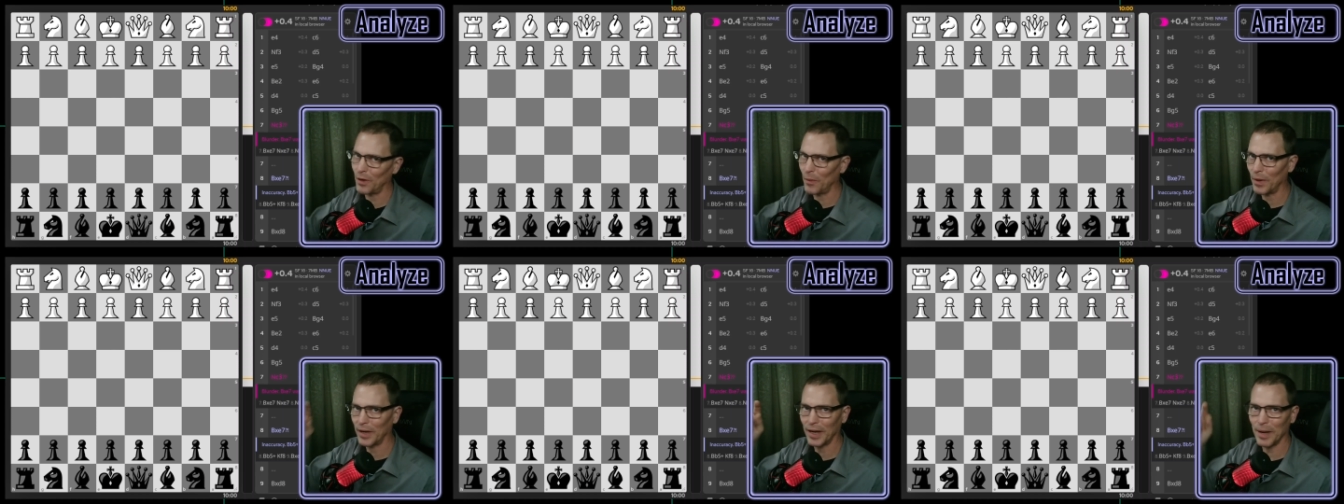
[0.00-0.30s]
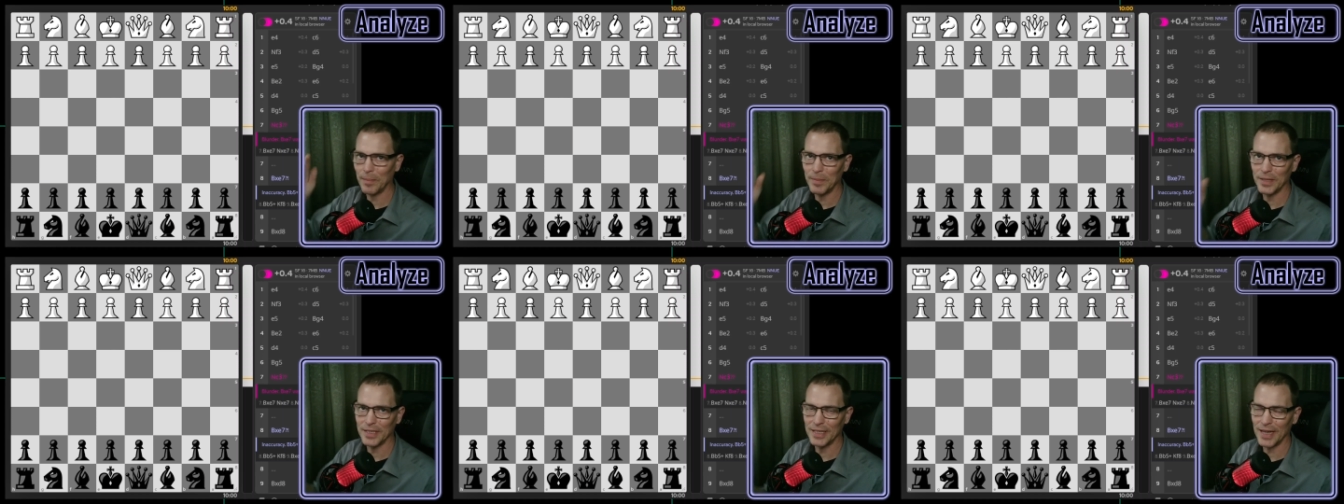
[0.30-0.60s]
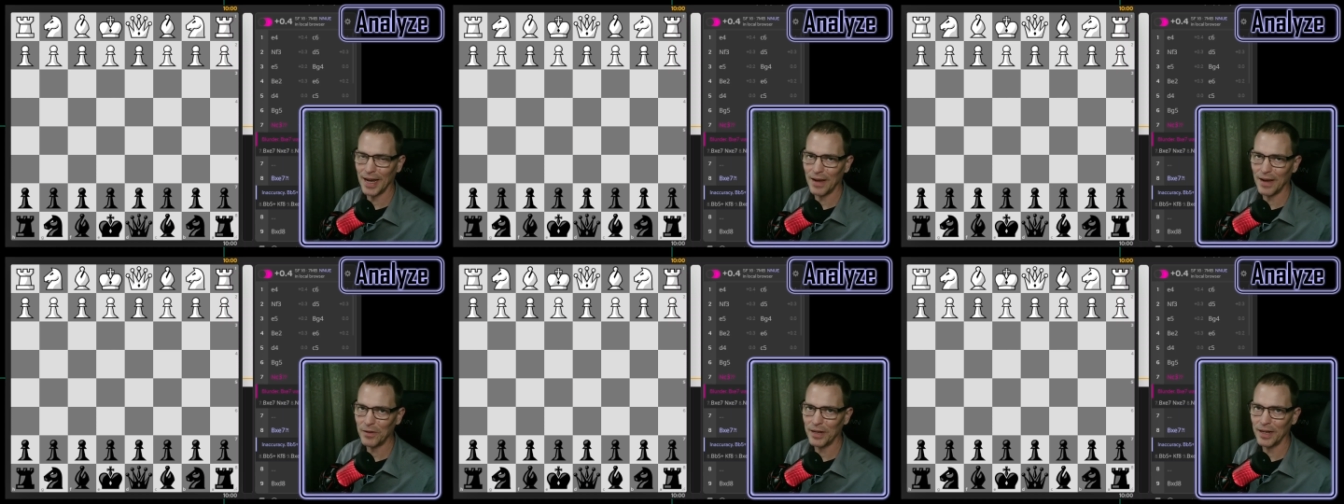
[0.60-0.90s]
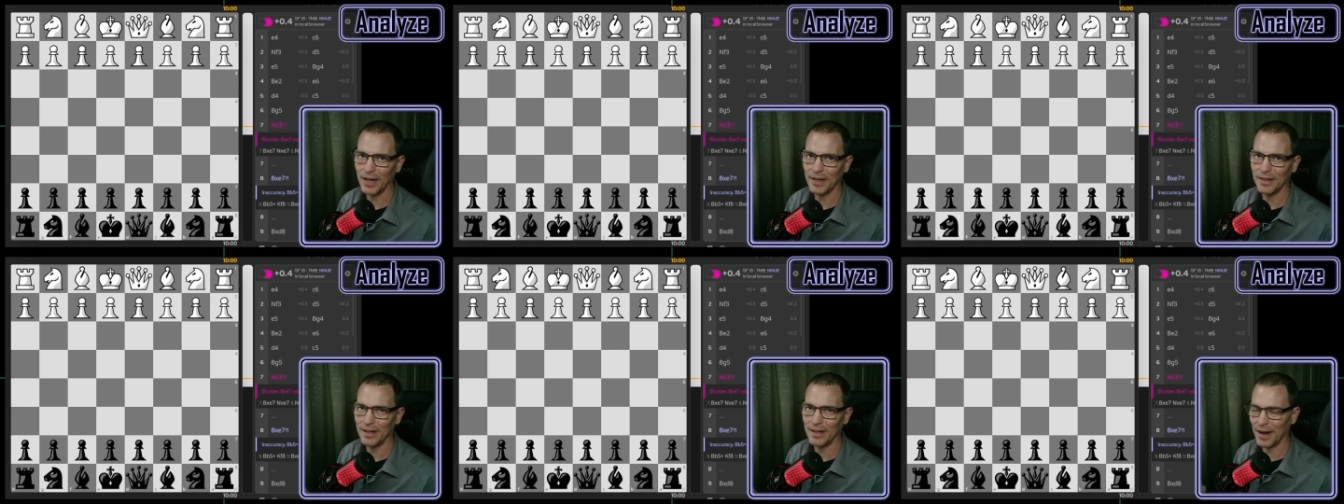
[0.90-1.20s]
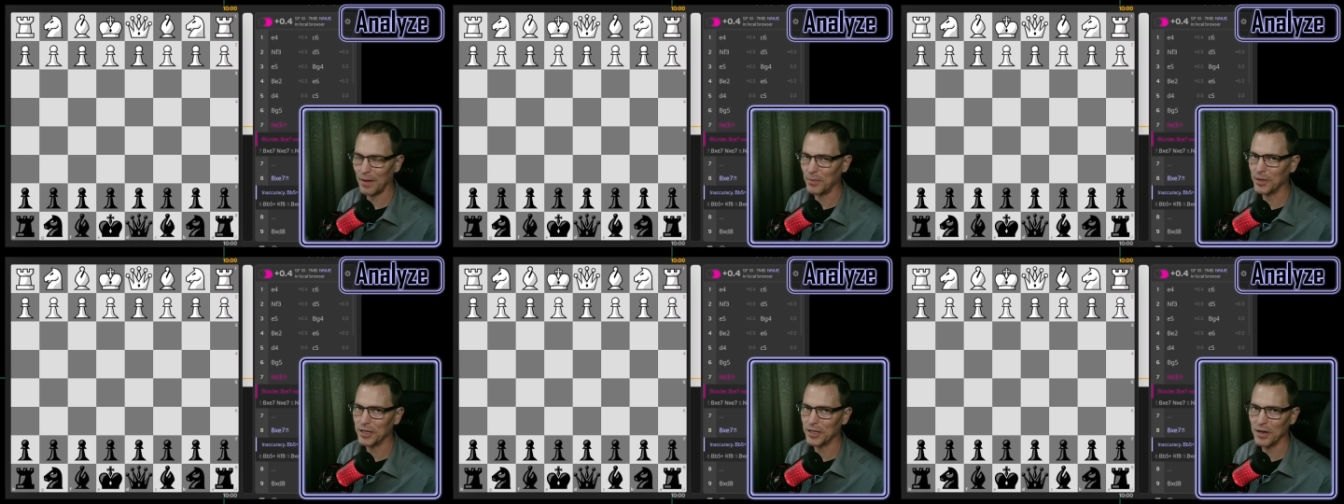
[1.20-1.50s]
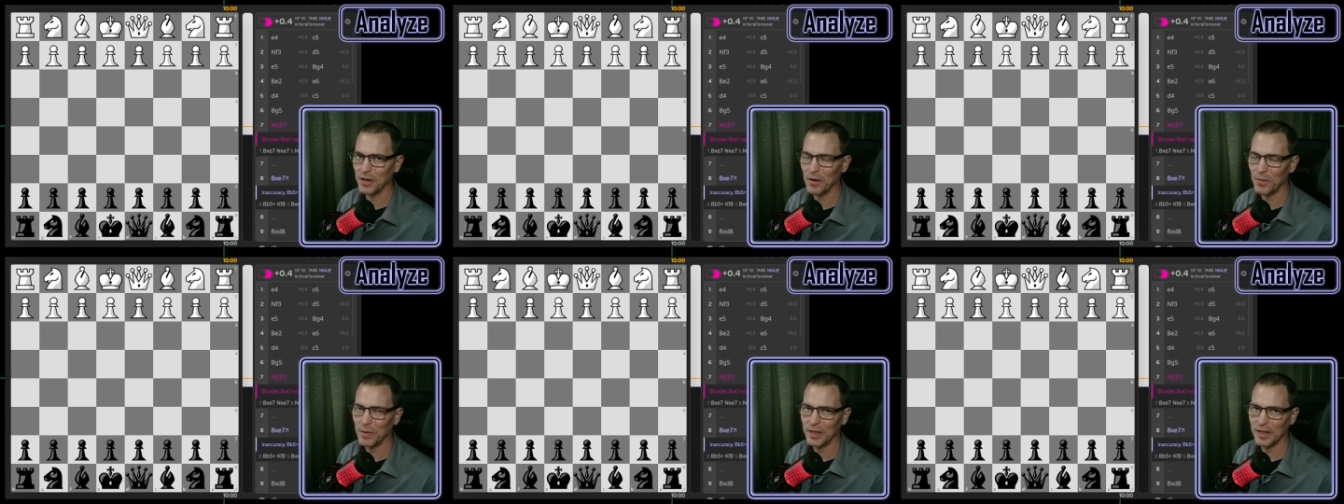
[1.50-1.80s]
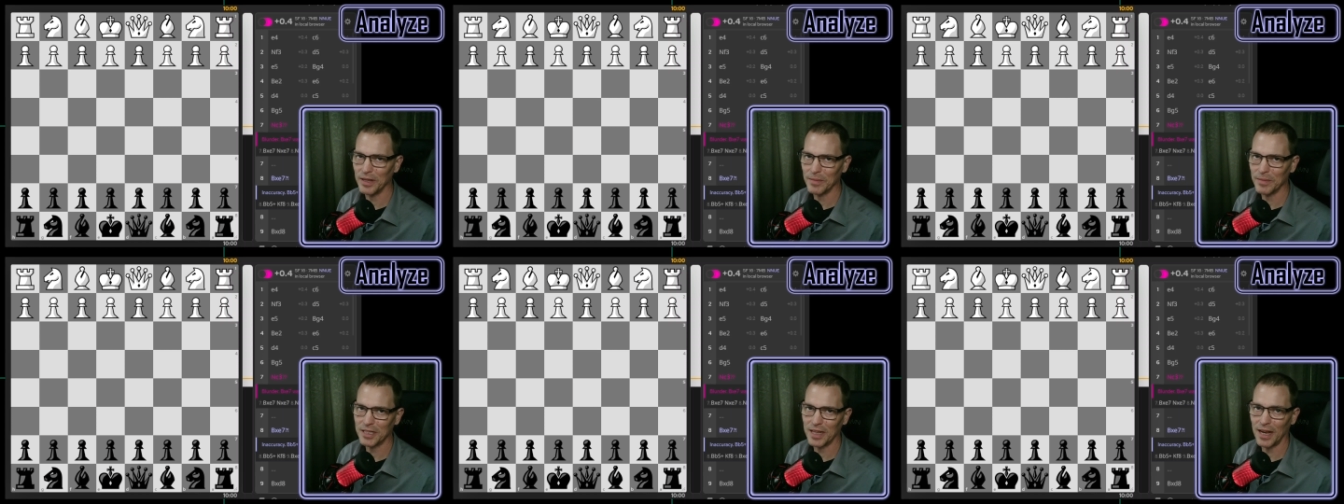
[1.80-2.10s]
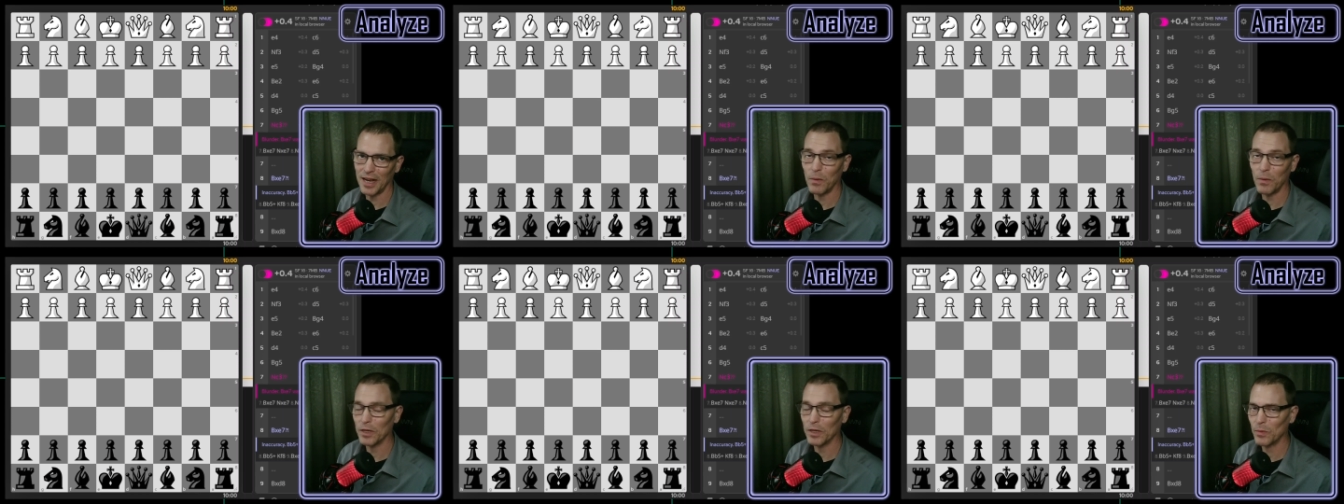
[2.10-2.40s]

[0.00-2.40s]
going up and down, and then I would know when the mistake